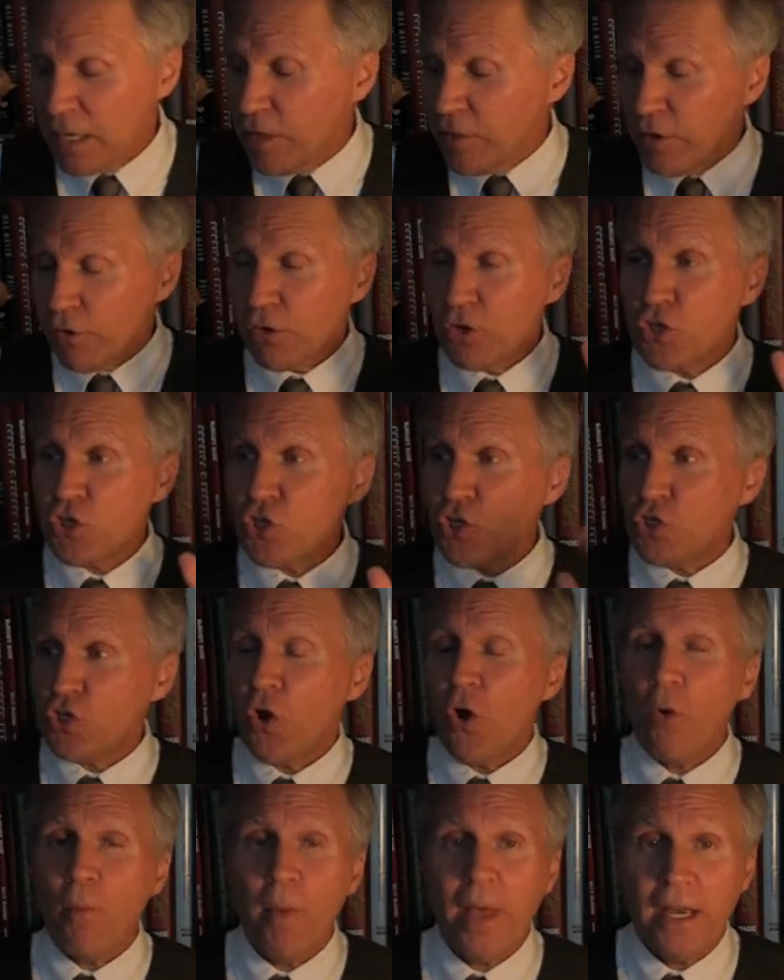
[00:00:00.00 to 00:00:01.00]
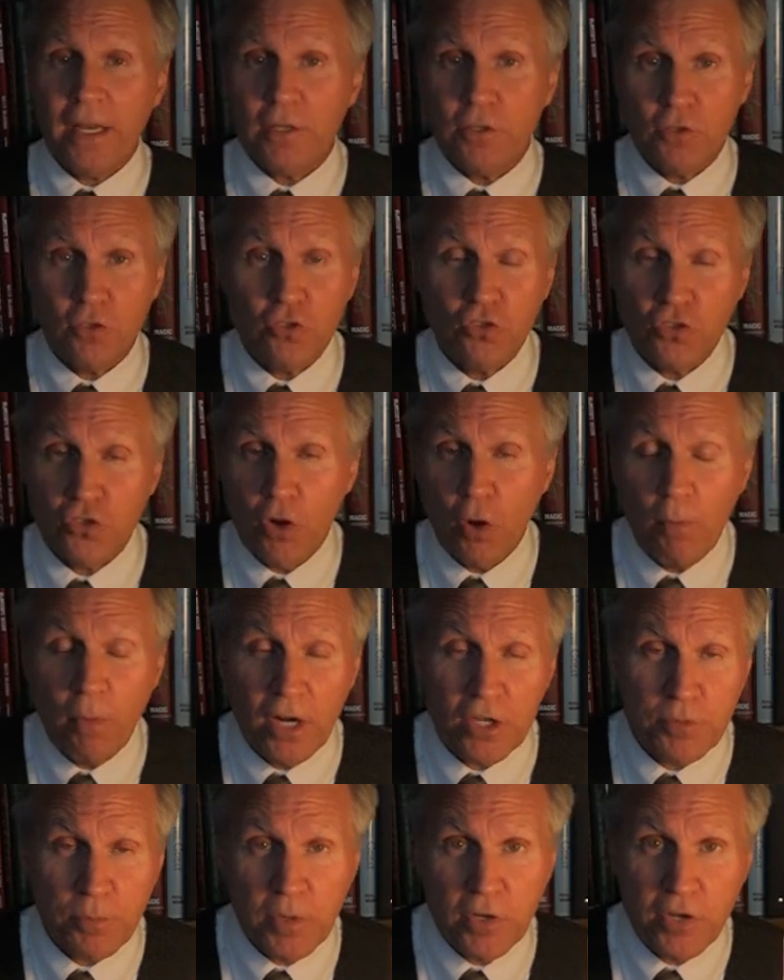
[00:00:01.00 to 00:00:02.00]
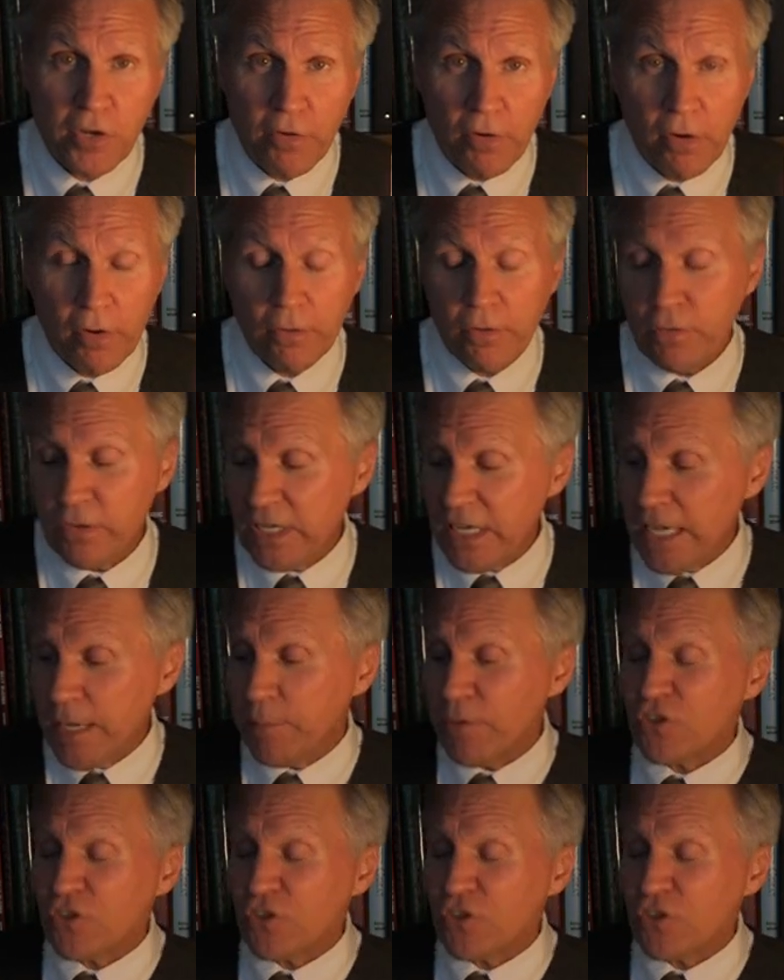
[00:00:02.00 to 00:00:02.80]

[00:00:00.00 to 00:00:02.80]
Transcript: There are so much material on Houdini.